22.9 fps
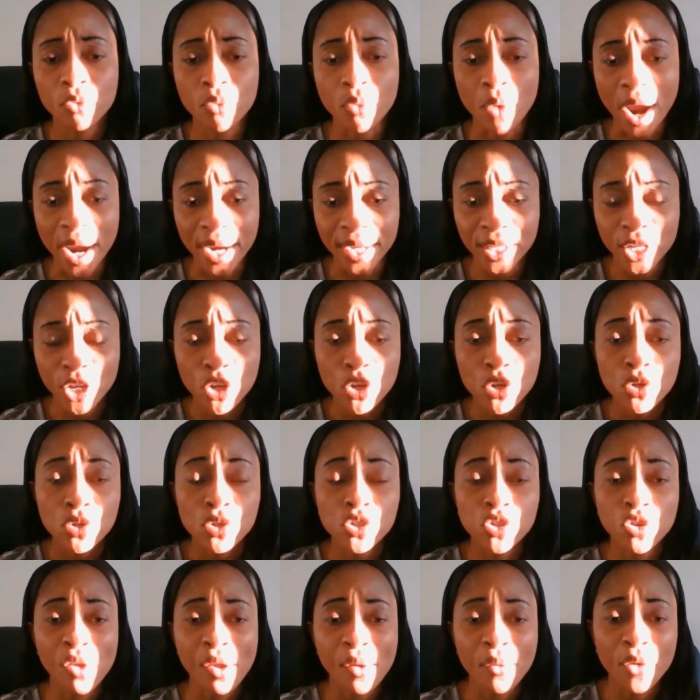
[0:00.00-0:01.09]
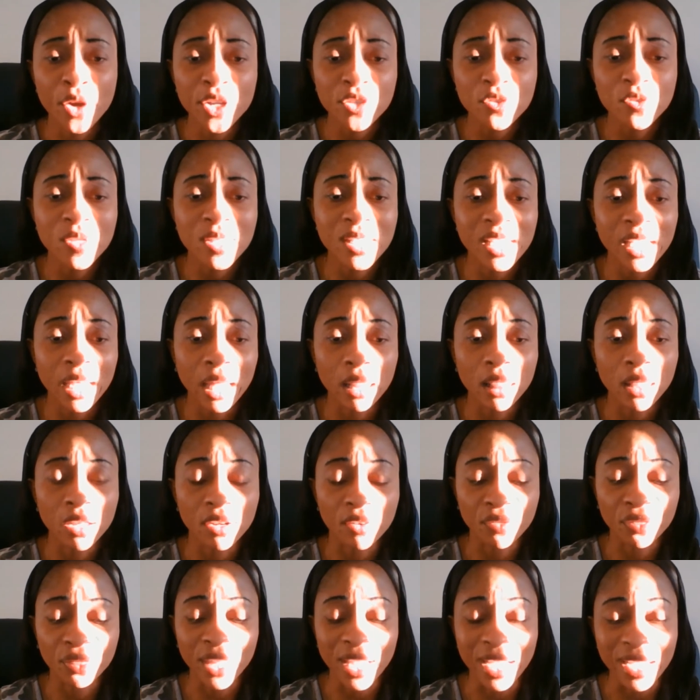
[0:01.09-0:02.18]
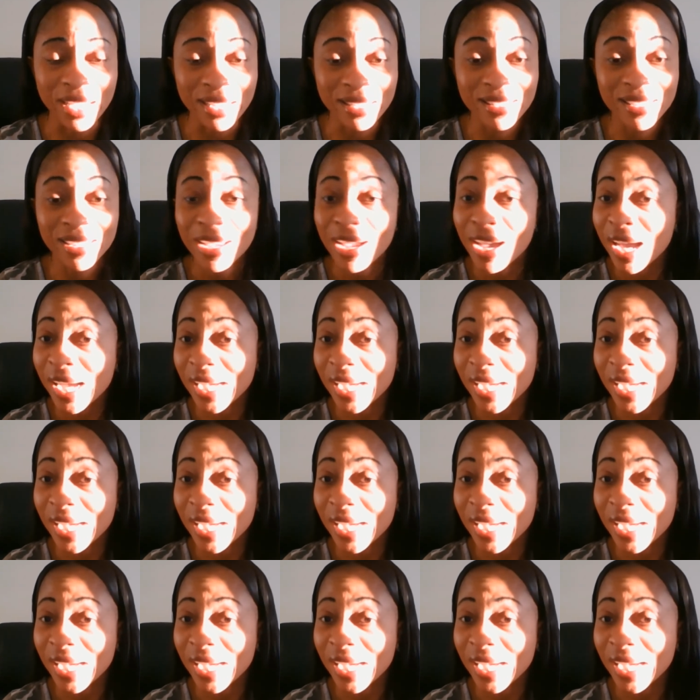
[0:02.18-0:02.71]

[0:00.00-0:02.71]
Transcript: right? So you're going to see a lot of things.